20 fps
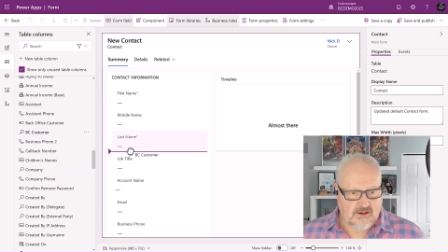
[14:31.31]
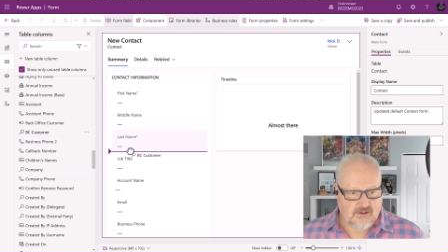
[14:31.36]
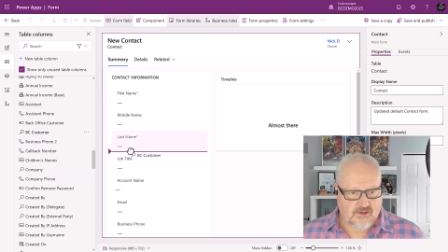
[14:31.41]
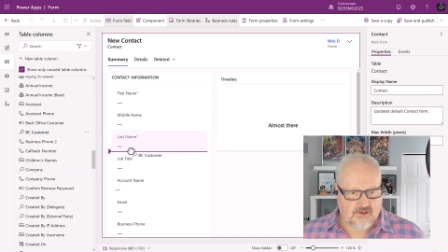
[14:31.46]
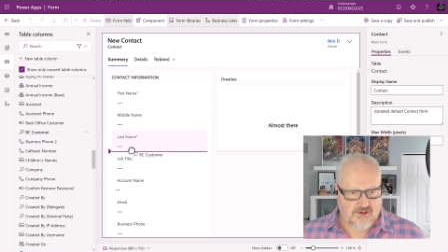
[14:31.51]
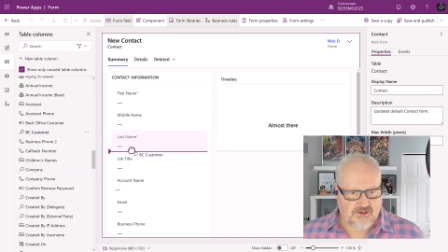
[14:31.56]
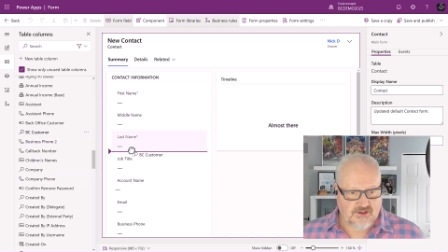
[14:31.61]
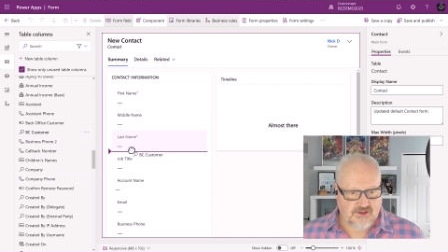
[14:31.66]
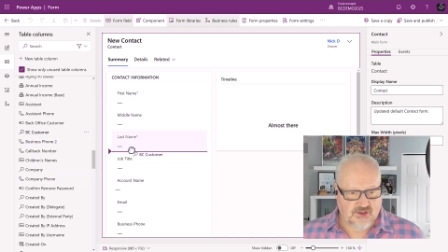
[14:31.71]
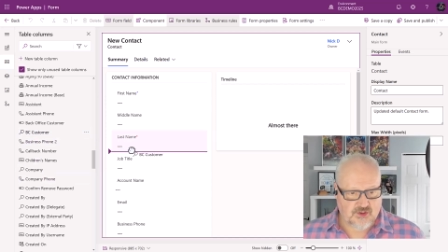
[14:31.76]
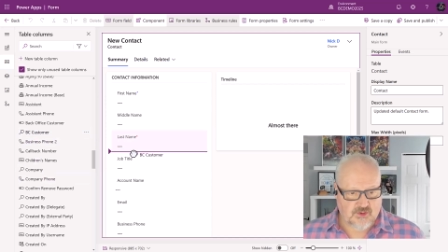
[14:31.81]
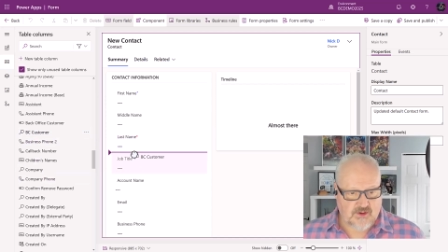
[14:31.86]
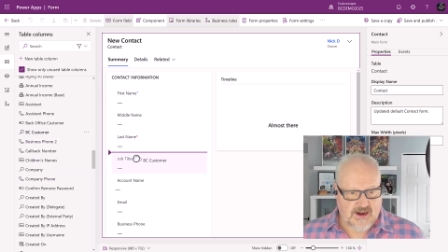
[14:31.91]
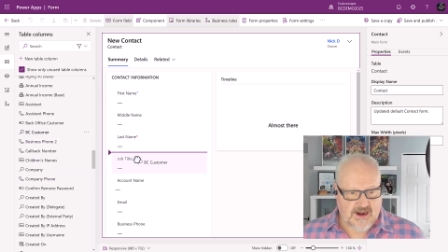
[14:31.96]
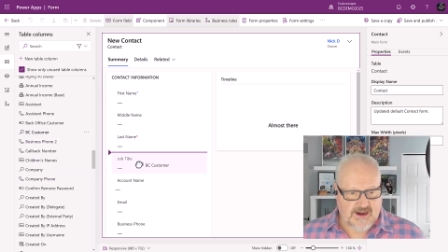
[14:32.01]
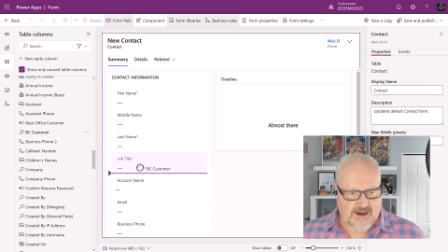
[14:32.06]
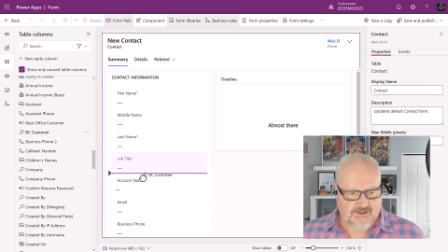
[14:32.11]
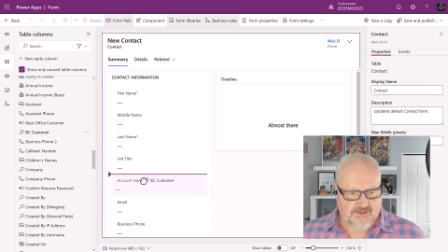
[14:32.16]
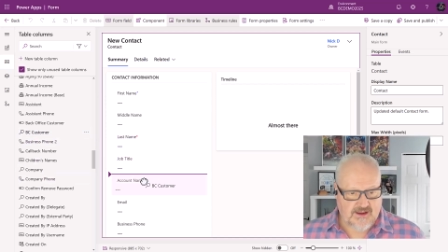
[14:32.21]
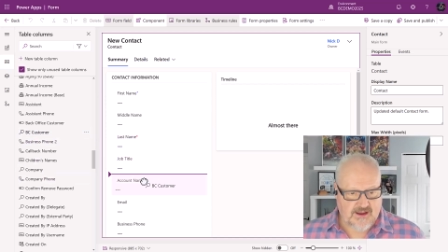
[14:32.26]
going to
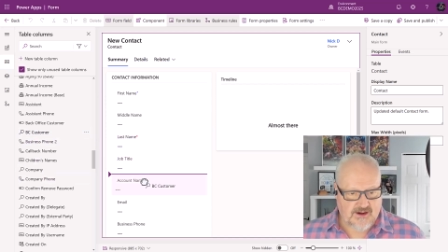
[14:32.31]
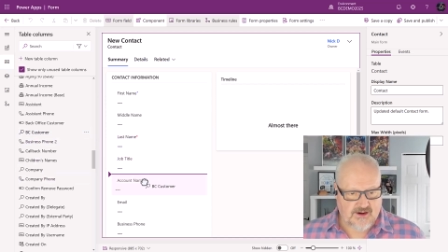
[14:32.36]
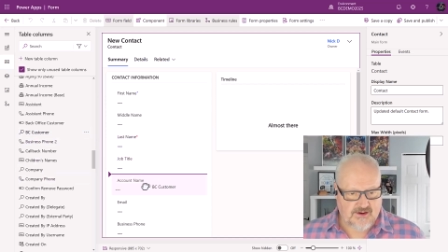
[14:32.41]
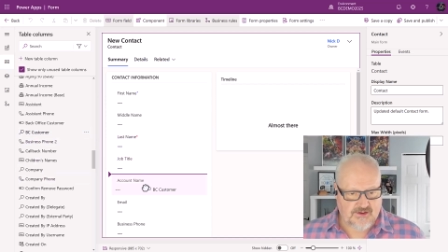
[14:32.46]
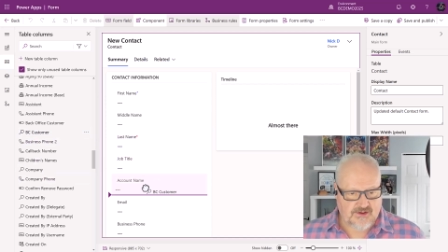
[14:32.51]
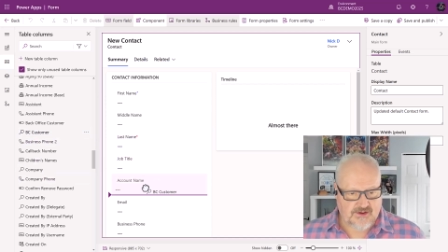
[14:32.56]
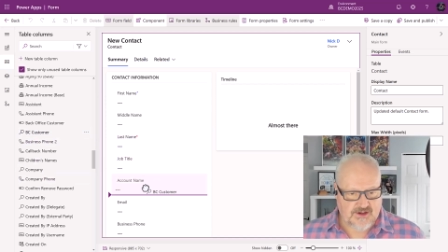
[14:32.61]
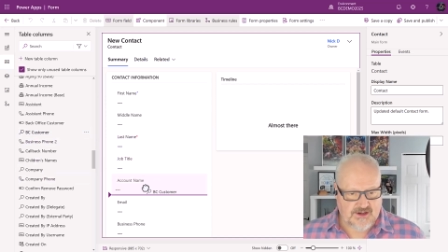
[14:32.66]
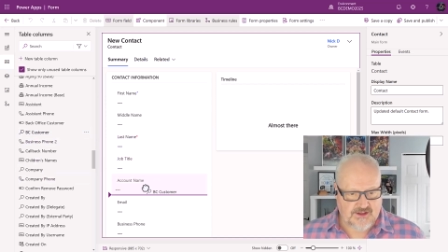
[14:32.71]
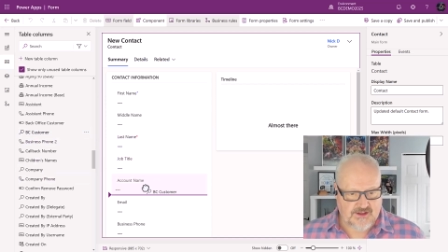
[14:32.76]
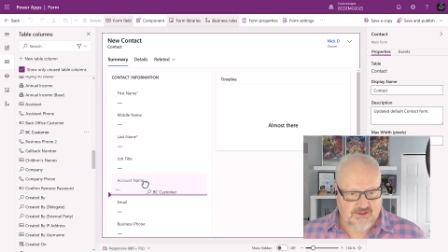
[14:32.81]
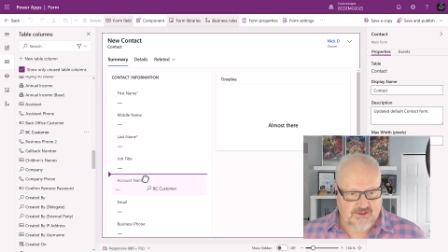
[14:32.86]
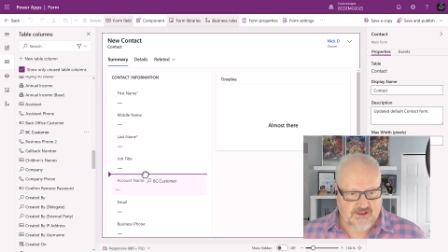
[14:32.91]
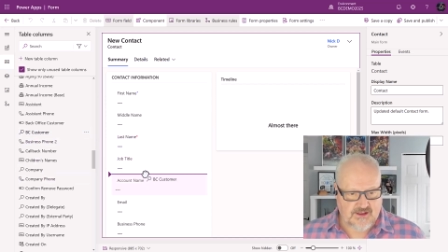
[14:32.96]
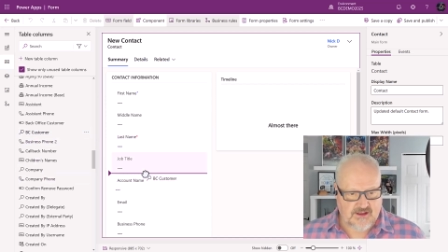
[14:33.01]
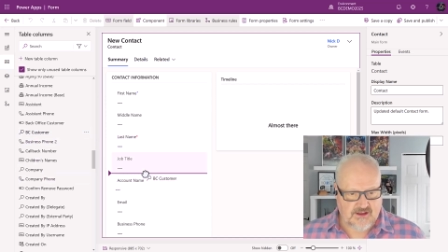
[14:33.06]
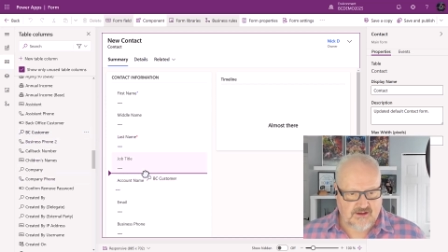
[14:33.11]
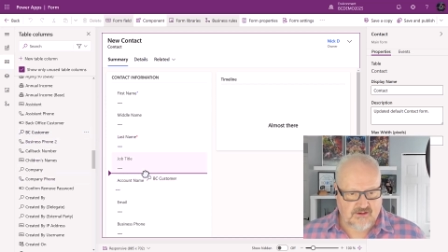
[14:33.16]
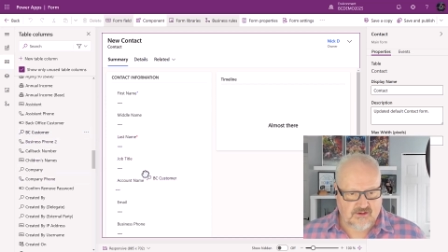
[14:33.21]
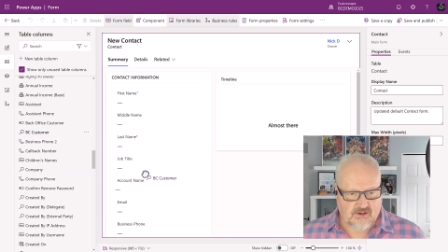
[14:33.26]
drag that underneath
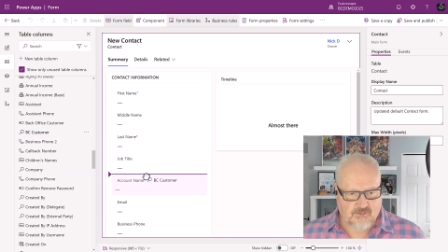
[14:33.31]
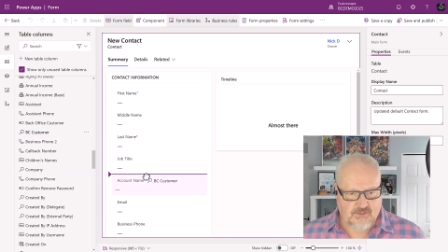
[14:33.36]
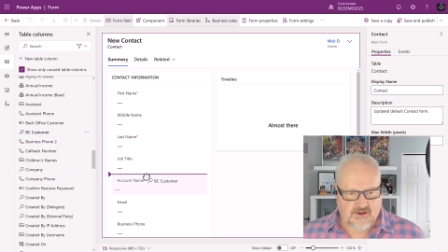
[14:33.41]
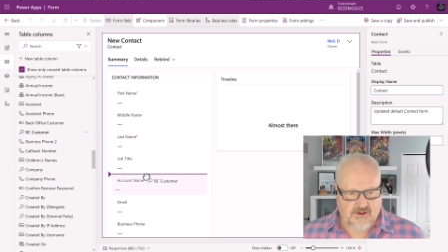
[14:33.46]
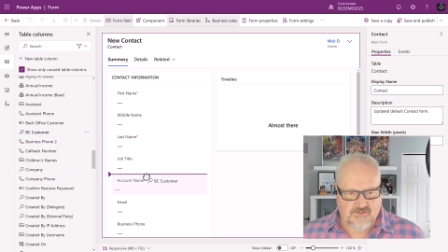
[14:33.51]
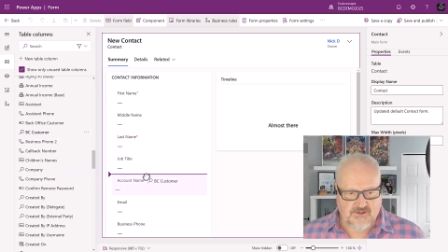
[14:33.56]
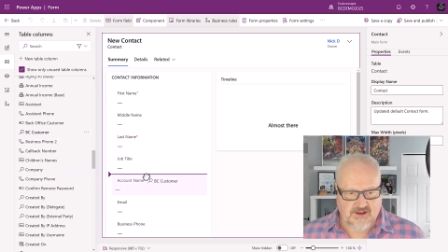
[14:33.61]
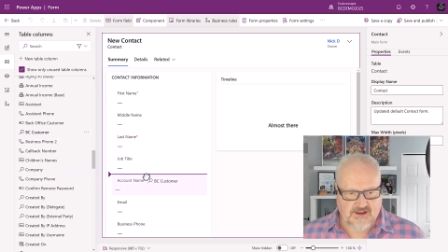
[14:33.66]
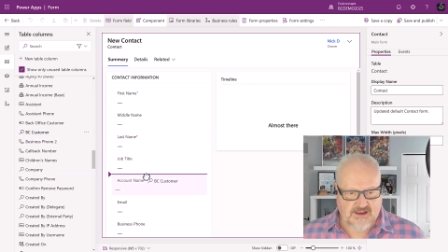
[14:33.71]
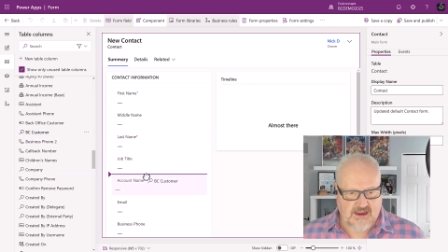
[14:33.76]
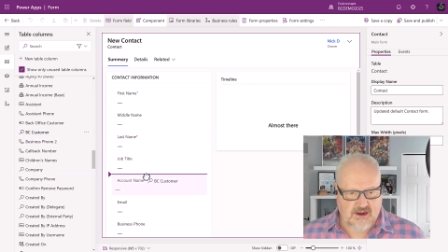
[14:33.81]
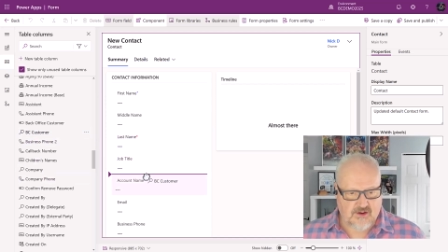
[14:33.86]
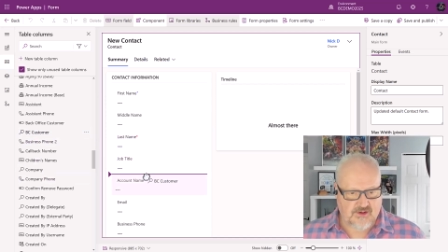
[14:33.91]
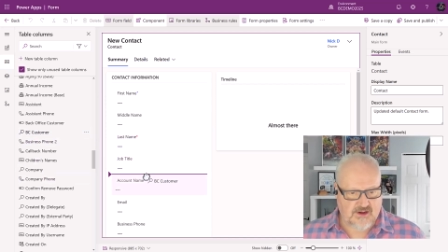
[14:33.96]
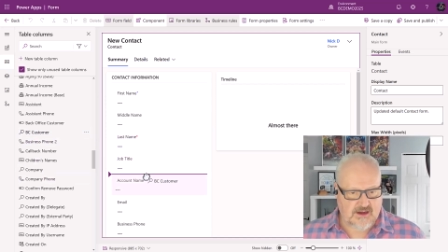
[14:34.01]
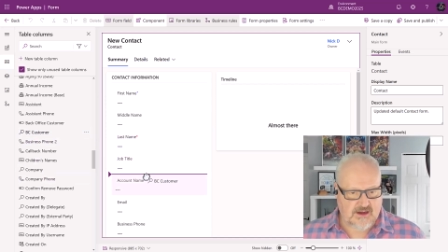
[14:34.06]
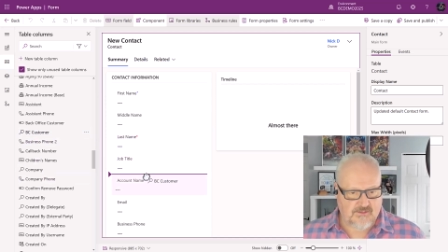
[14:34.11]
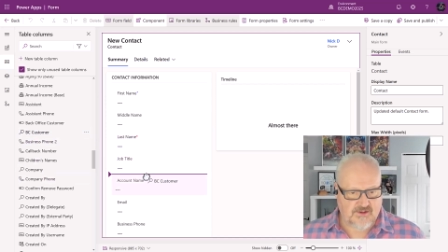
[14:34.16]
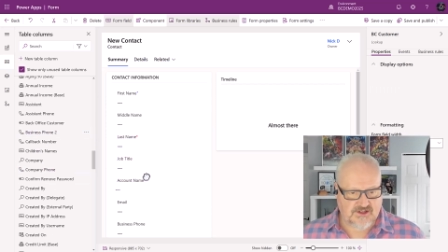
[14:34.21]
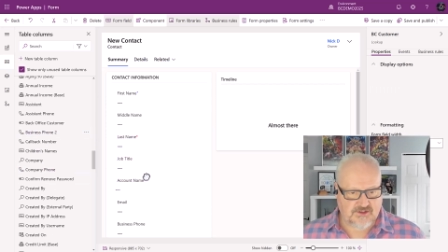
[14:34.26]
the or above the account
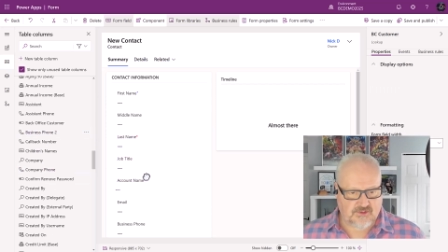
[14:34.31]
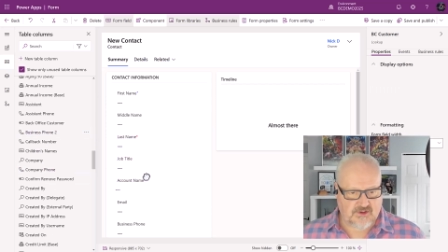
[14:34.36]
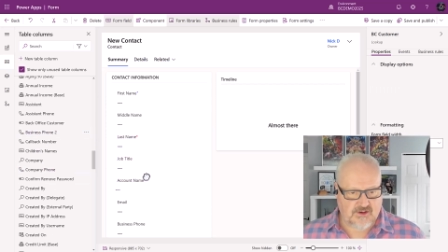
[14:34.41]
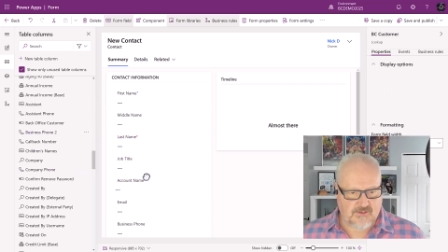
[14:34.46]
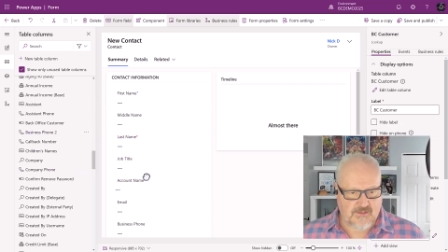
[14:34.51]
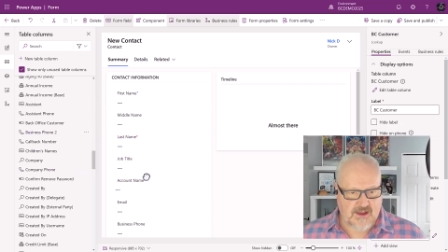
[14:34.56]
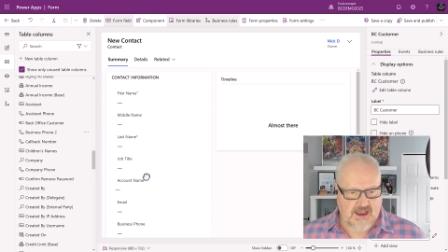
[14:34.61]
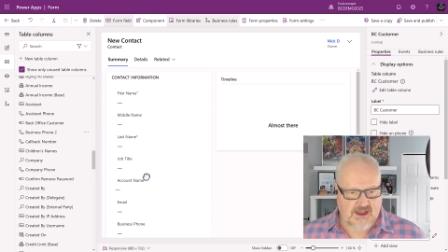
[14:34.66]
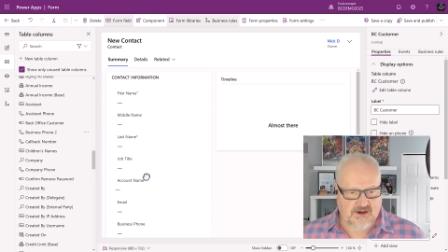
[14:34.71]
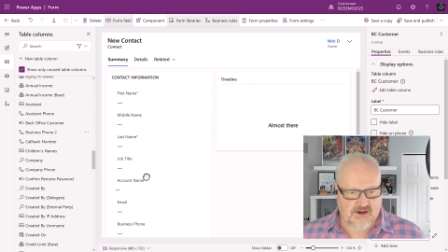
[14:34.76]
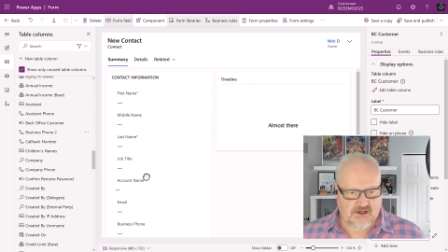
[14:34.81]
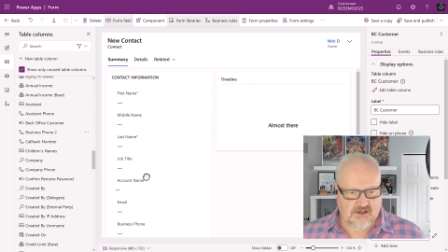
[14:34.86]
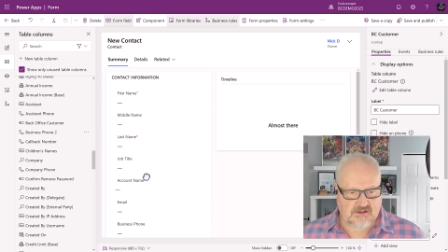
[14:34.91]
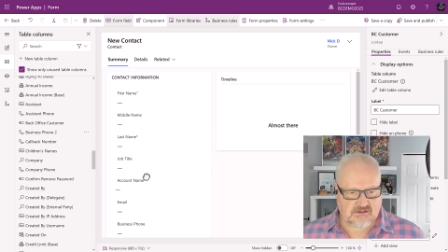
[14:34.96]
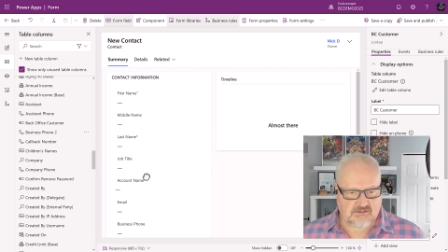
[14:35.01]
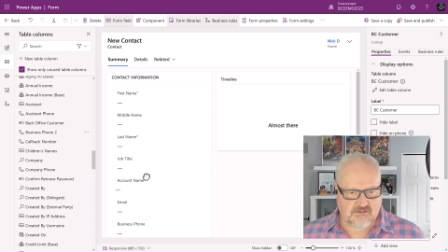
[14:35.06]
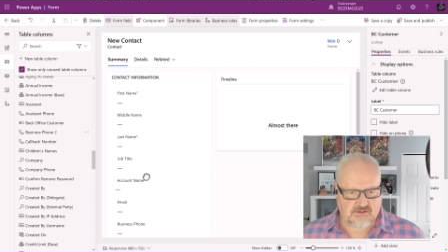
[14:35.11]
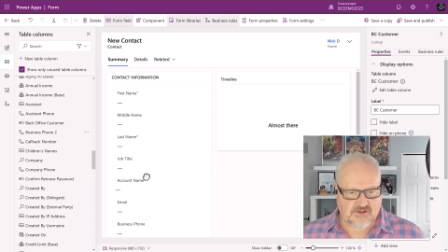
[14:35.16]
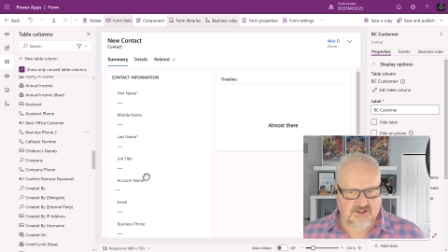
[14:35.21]
name, doesn't really matter,